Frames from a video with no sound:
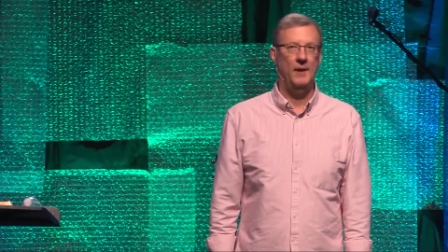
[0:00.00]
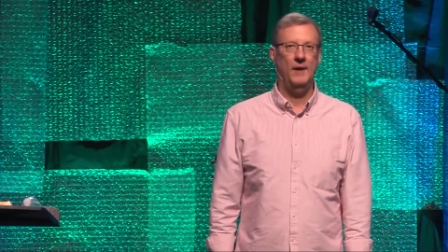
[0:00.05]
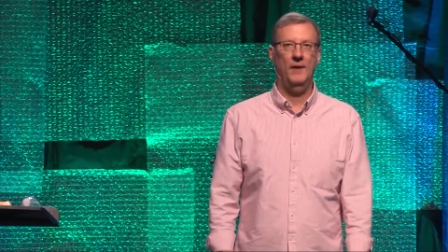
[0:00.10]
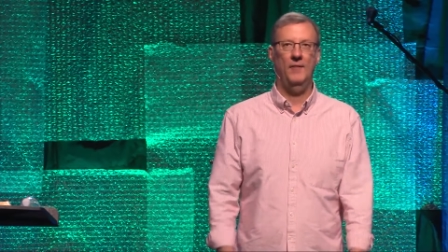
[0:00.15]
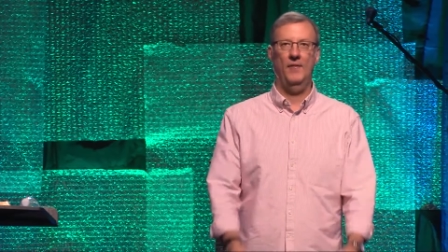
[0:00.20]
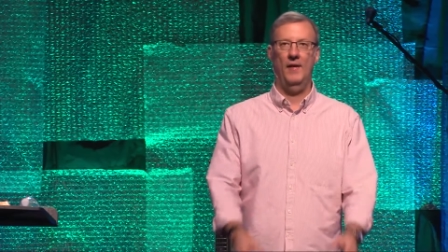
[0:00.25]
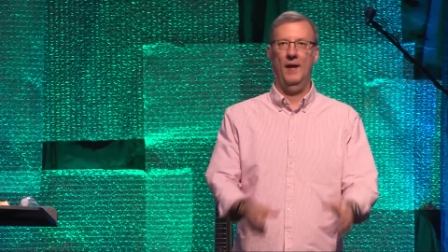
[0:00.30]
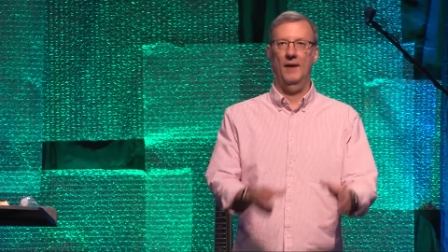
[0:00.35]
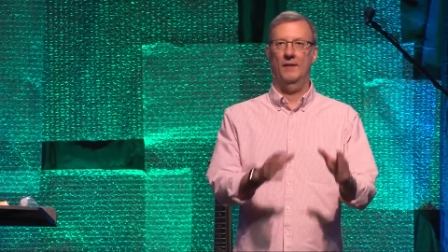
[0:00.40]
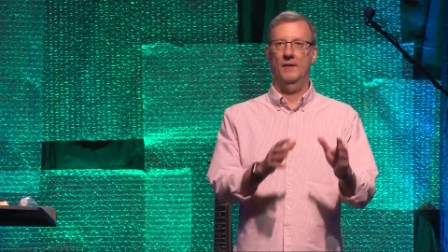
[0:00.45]

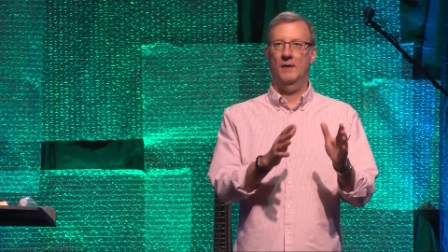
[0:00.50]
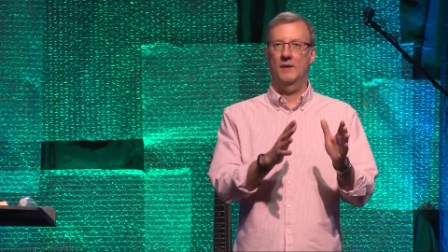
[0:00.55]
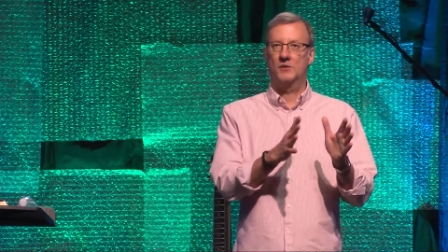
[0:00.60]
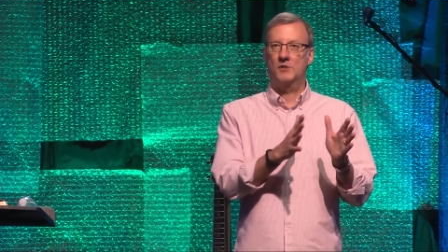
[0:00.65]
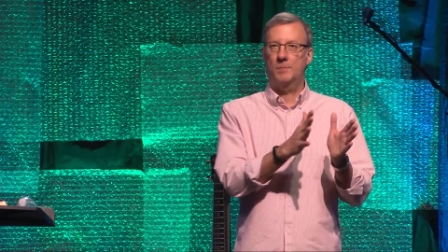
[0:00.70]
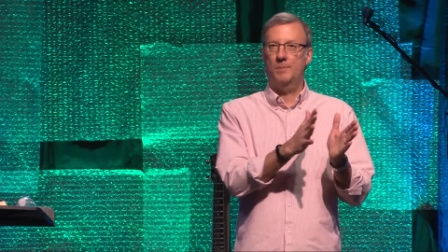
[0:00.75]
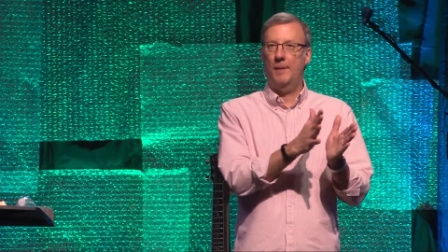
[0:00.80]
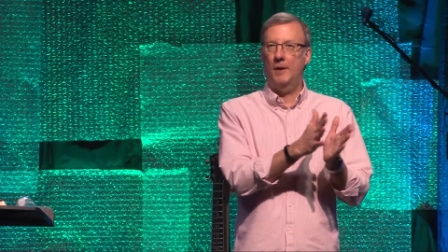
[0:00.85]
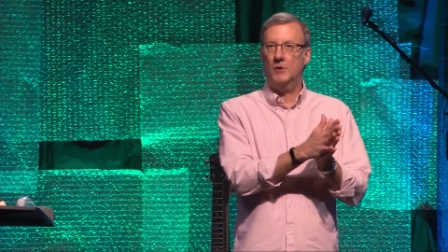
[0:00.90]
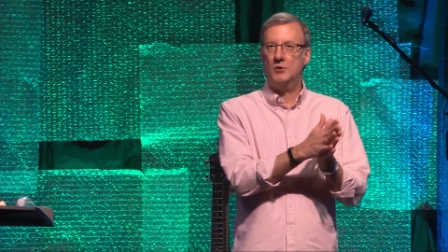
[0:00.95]
that a
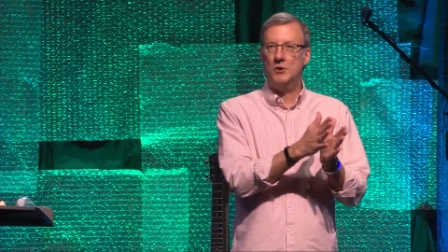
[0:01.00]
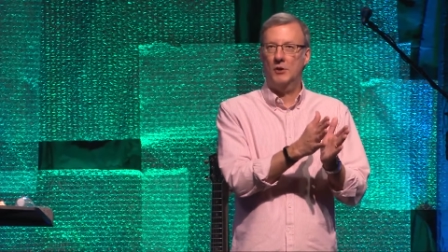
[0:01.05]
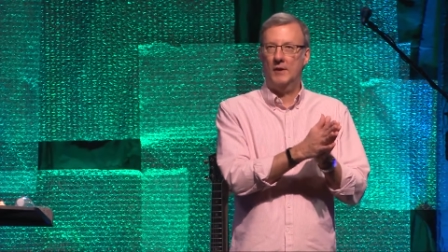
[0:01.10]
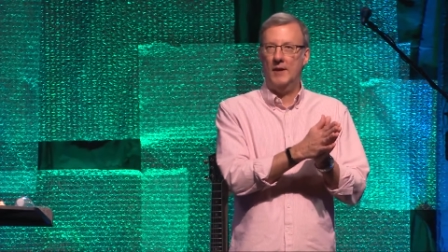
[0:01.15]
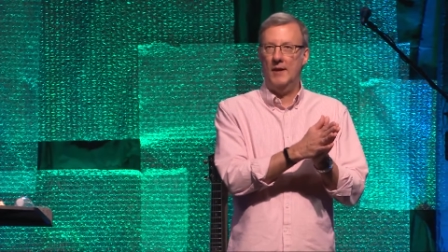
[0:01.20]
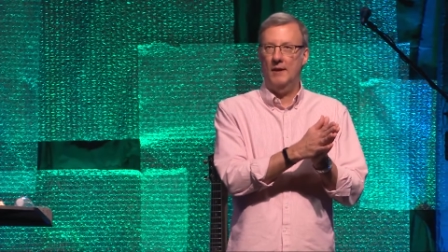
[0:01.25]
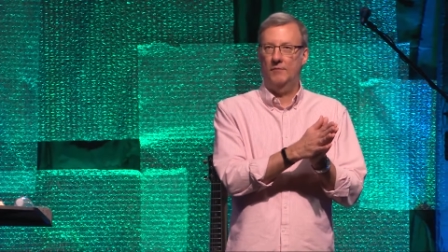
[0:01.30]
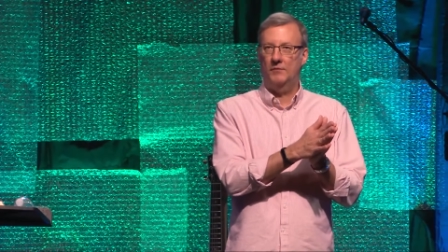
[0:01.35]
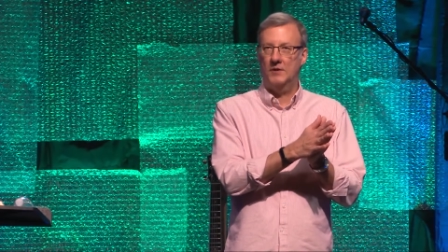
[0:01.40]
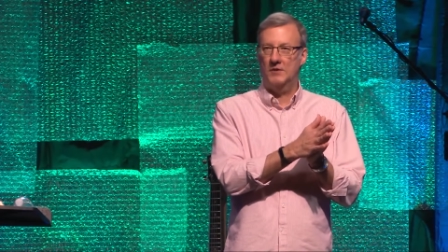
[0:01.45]
spiritual
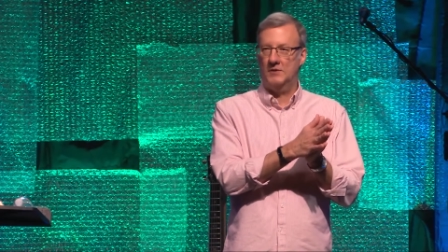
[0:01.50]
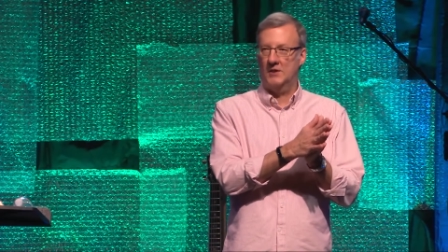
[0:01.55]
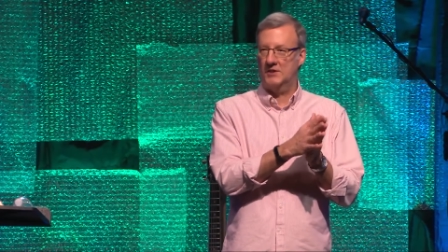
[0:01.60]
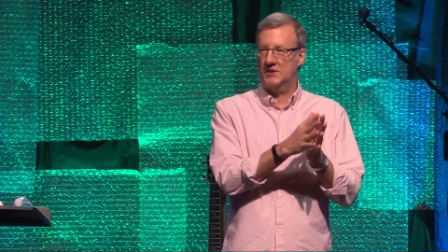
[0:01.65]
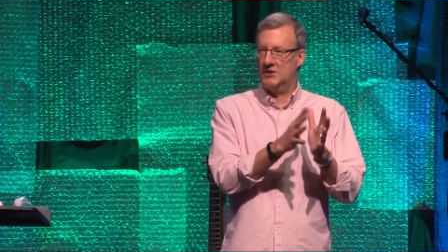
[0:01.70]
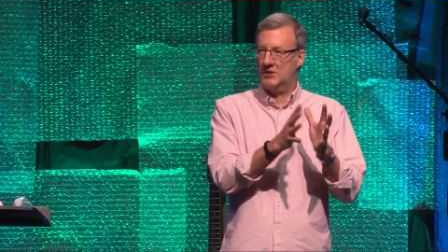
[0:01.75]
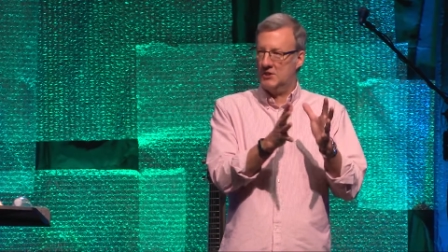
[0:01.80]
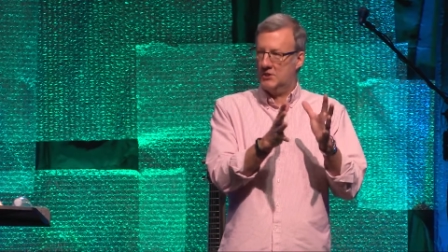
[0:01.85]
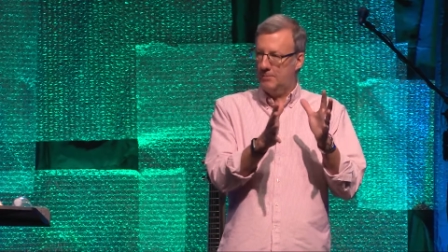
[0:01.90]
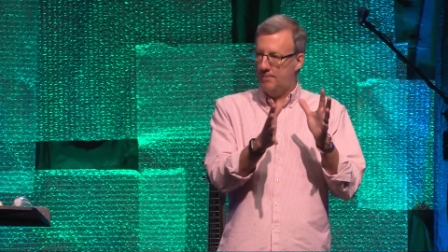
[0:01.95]
gift is a
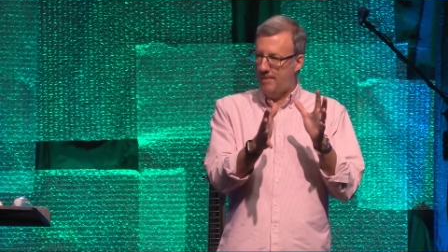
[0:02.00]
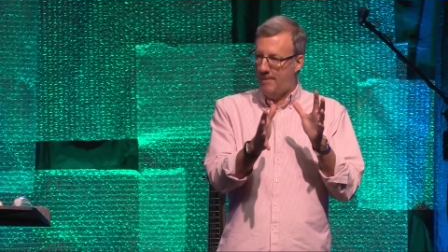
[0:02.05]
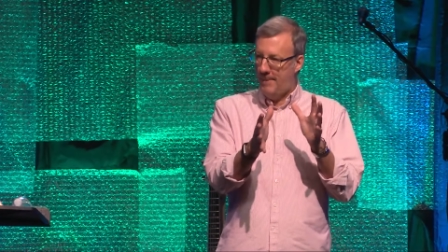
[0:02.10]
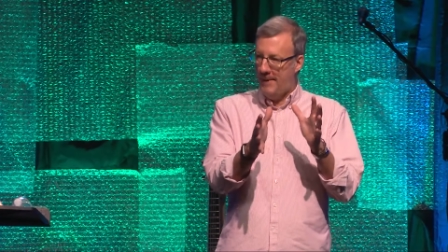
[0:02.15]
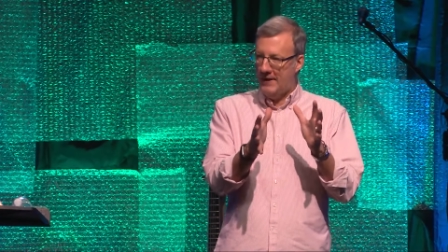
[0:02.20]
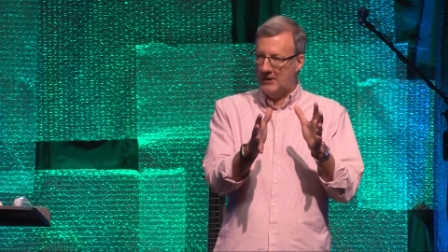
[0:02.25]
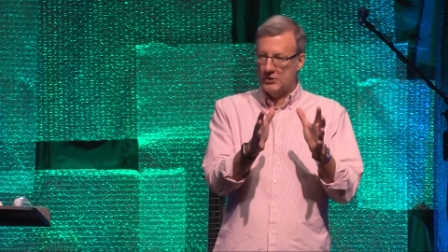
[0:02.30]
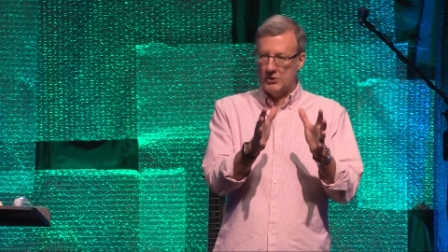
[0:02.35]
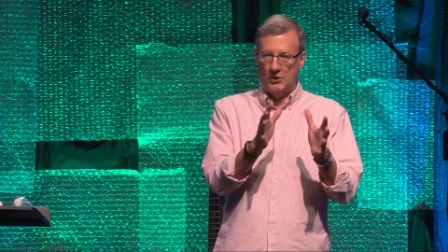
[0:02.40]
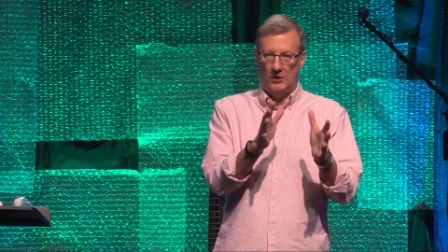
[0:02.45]

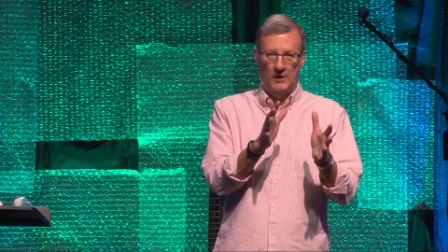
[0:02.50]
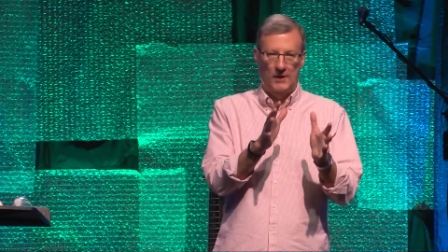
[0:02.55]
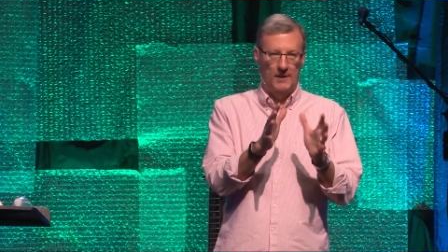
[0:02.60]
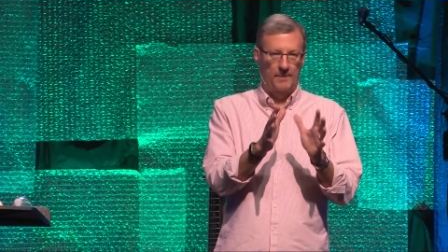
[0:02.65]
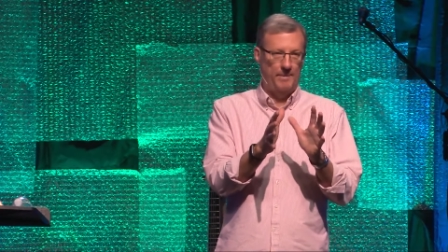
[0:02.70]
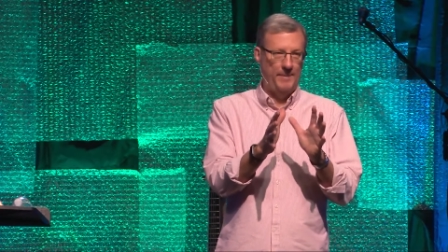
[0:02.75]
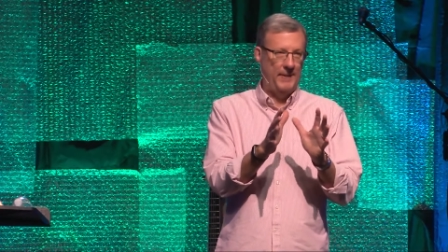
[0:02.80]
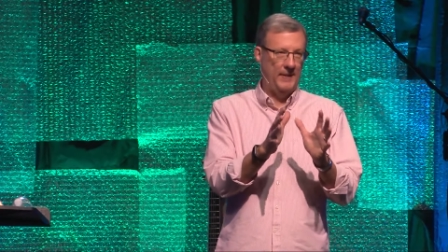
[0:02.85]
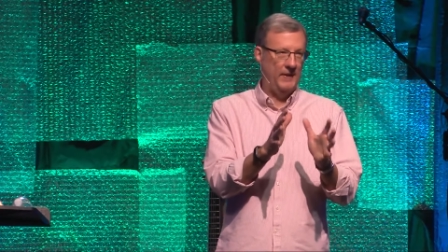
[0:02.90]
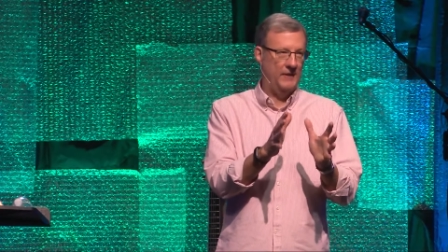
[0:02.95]
special
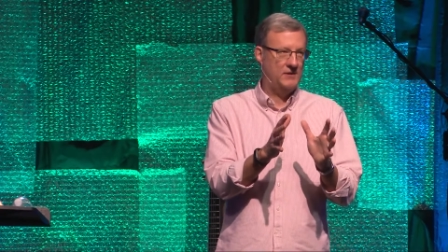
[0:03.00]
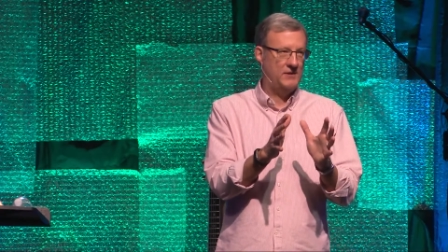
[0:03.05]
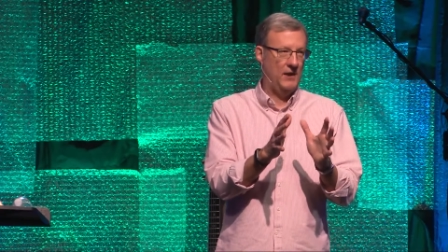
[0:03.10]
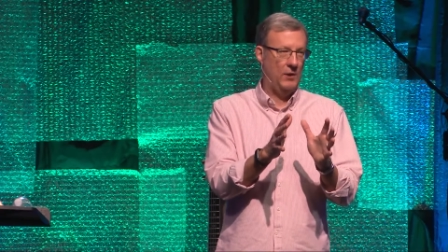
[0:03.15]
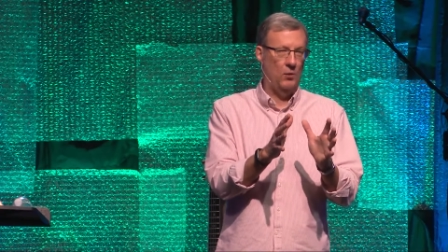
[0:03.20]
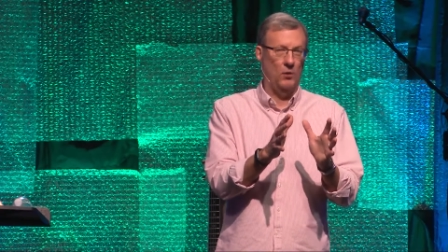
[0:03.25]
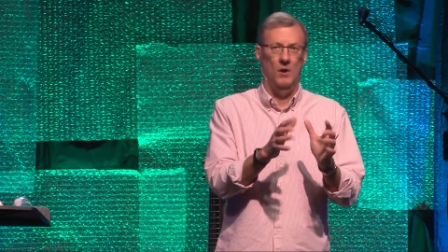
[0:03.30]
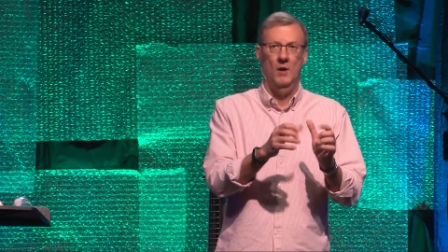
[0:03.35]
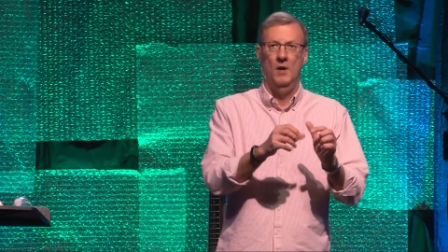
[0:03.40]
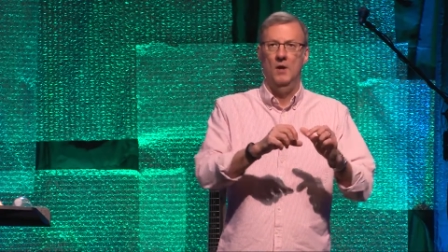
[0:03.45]
ability
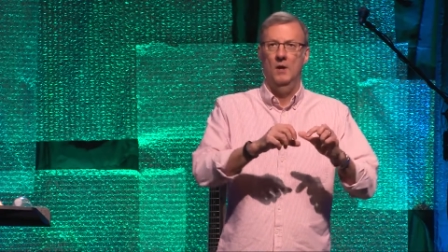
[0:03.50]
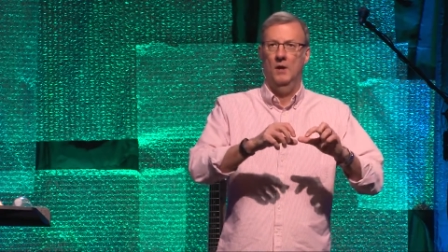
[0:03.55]
or